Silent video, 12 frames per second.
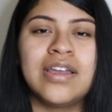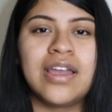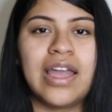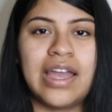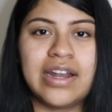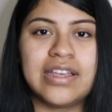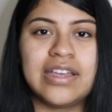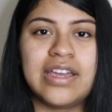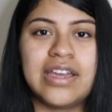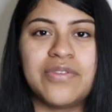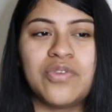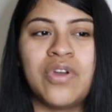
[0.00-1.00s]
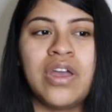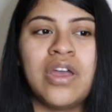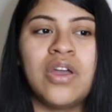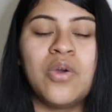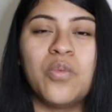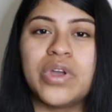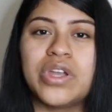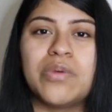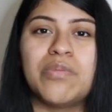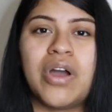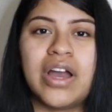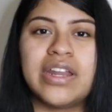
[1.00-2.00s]
and give what your
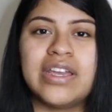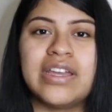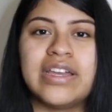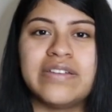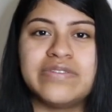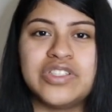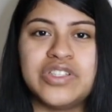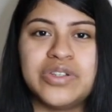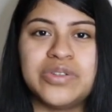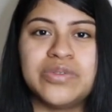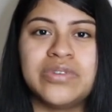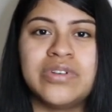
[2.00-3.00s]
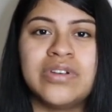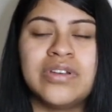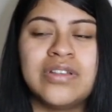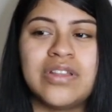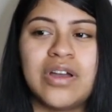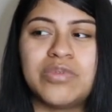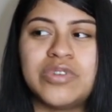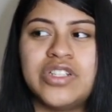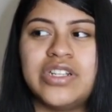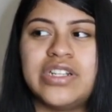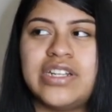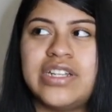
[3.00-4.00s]
body gives you the
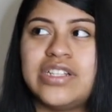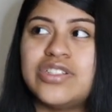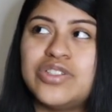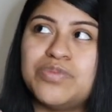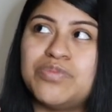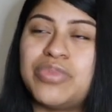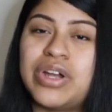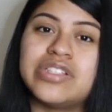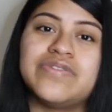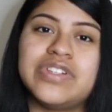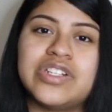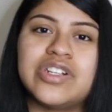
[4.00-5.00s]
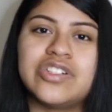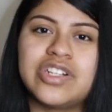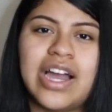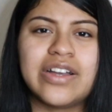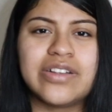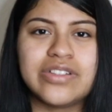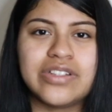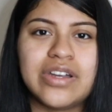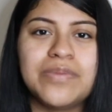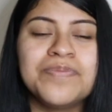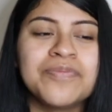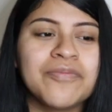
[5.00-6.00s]
opportunity to breastfeed your child, you
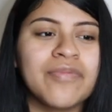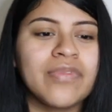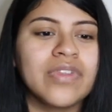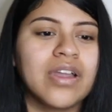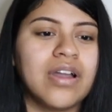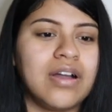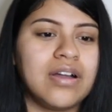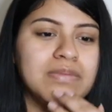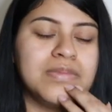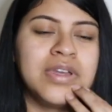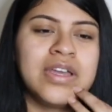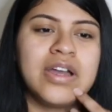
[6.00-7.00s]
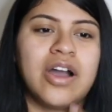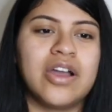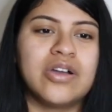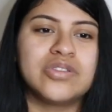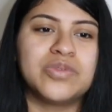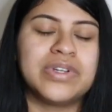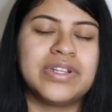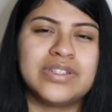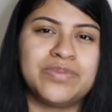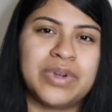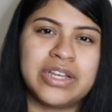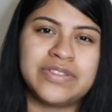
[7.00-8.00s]
know? I also wanted
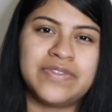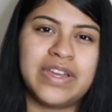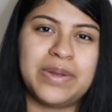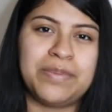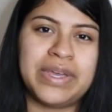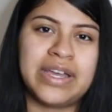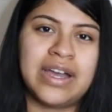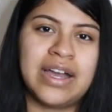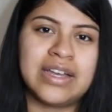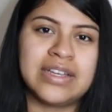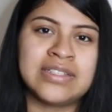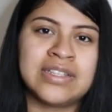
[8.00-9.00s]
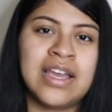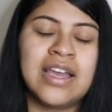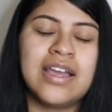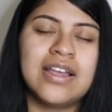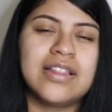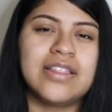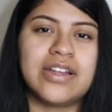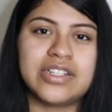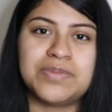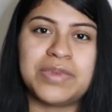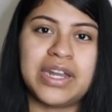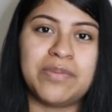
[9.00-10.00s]
to breastfeed because
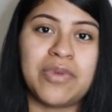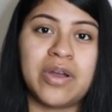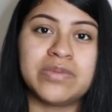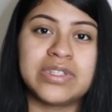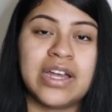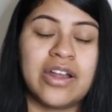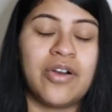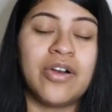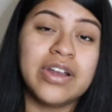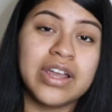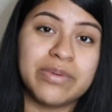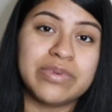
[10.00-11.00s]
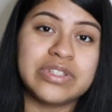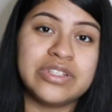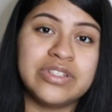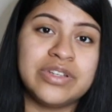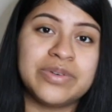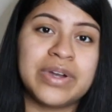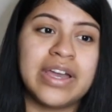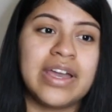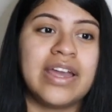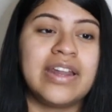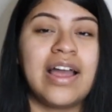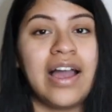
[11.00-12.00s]
there's many moms that aren't able to do it,
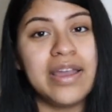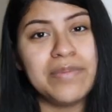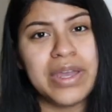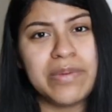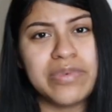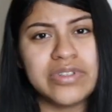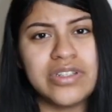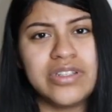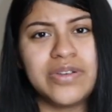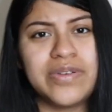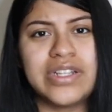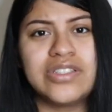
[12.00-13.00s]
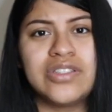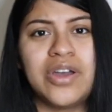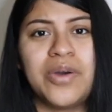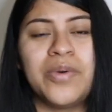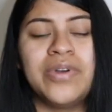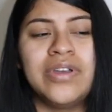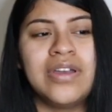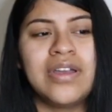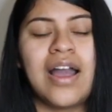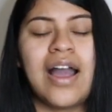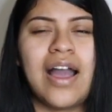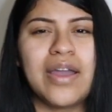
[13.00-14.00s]
and I'm able to do it. So
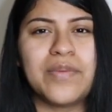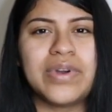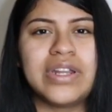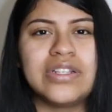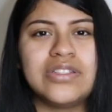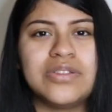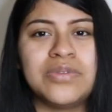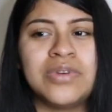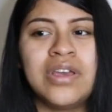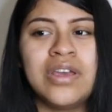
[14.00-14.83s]
I wanted to